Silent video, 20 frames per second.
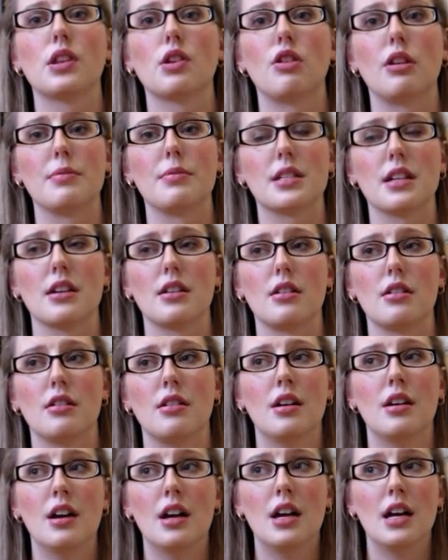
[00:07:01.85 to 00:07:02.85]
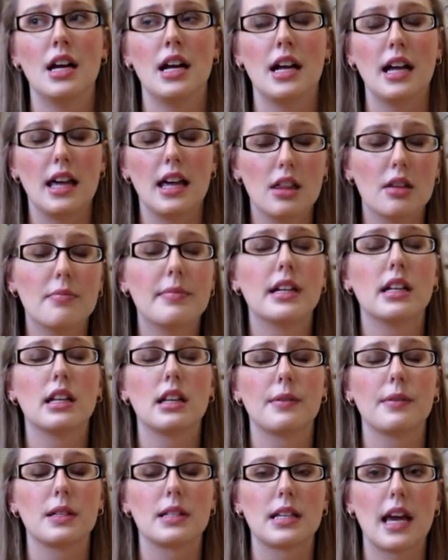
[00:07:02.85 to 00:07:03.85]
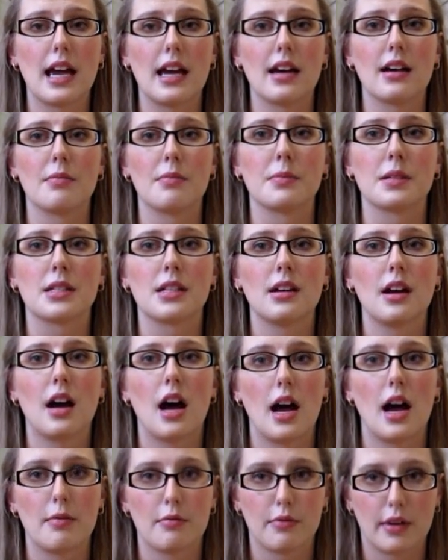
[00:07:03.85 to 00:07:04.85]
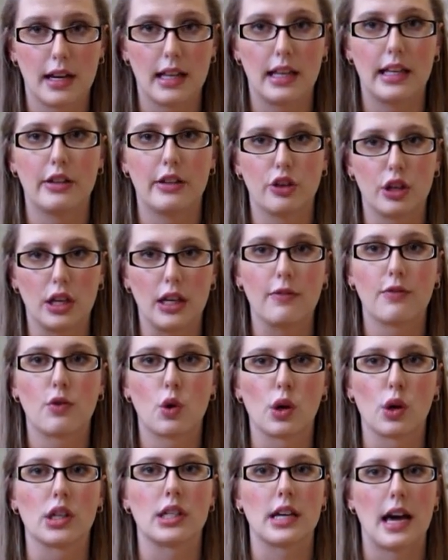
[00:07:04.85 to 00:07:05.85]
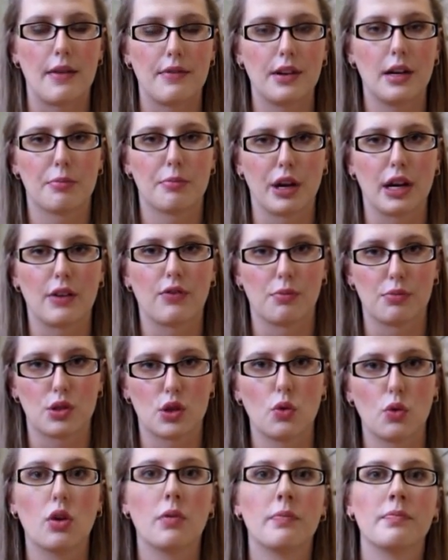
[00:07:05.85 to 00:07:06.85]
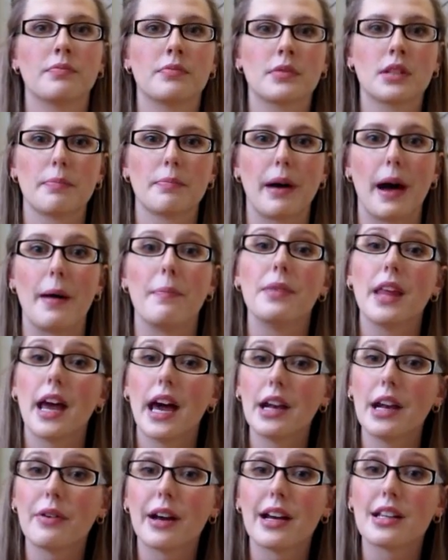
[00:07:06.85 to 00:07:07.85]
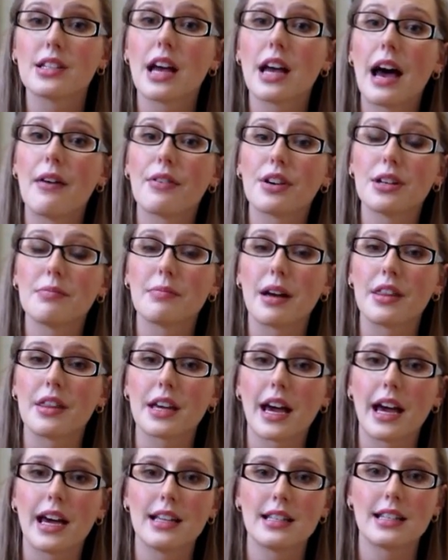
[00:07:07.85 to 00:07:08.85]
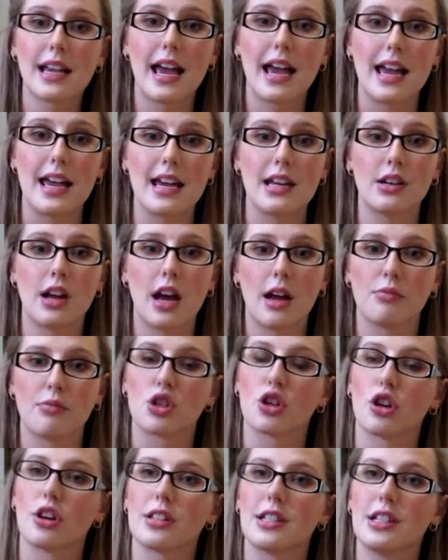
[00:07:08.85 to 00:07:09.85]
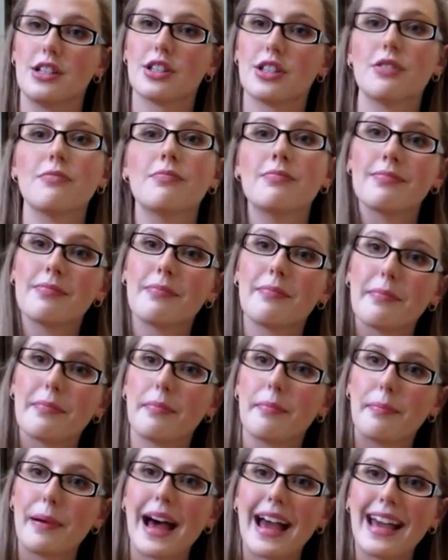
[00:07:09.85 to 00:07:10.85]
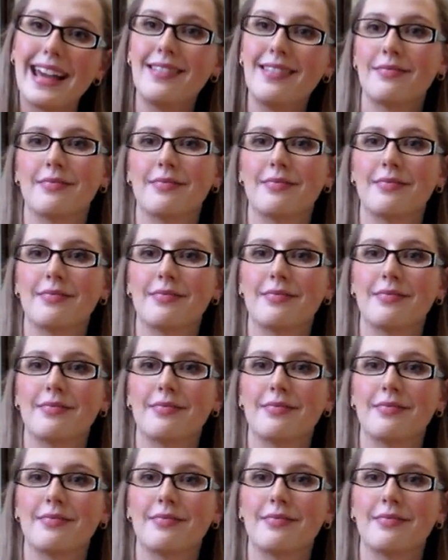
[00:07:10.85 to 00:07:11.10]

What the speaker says: though I'm still in the middle of exams, I'm really looking forward to having a break from school. But anyways, have a good month, guys, and I'm sure I'll see you soon. Bye!